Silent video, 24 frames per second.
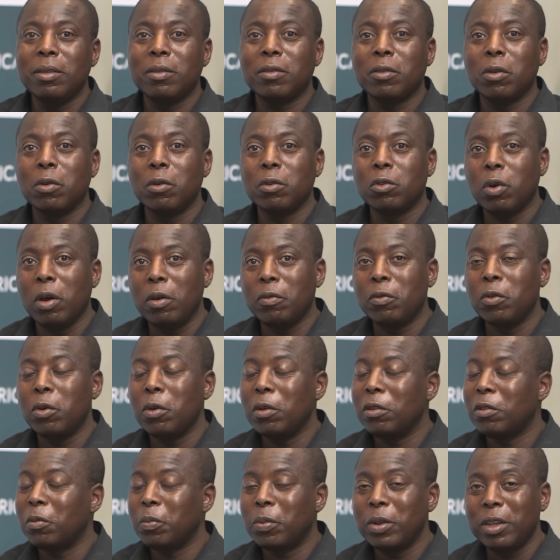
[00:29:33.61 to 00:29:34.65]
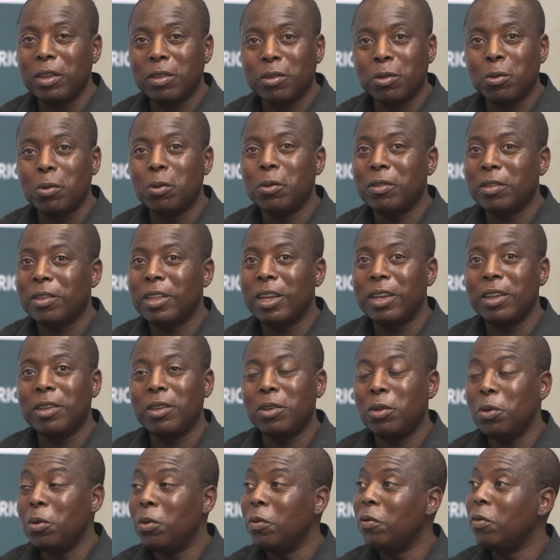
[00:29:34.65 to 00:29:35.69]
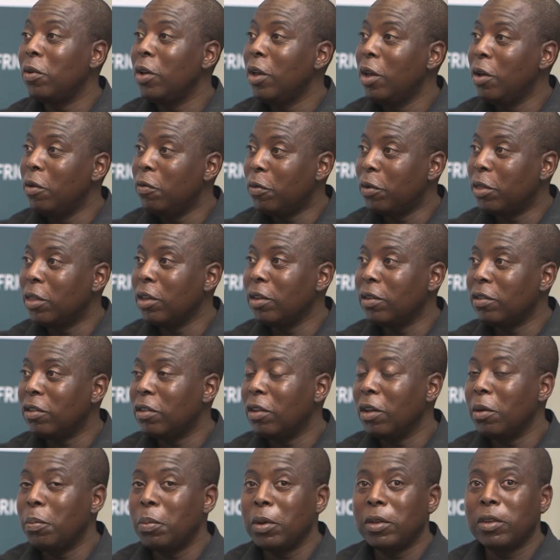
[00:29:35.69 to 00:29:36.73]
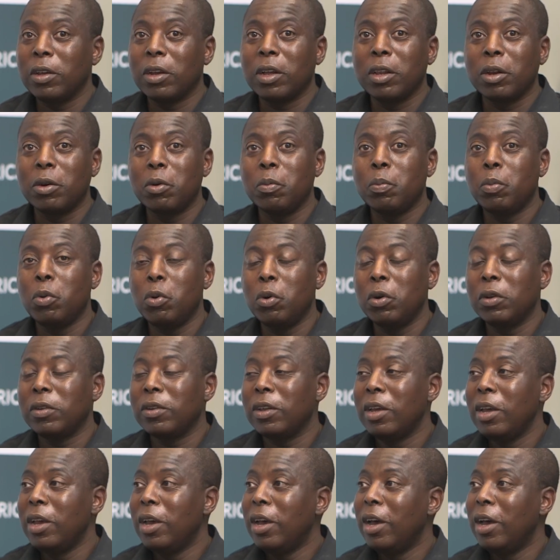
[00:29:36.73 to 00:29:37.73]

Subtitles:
So to our viewers, please do stay tuned for this particular report.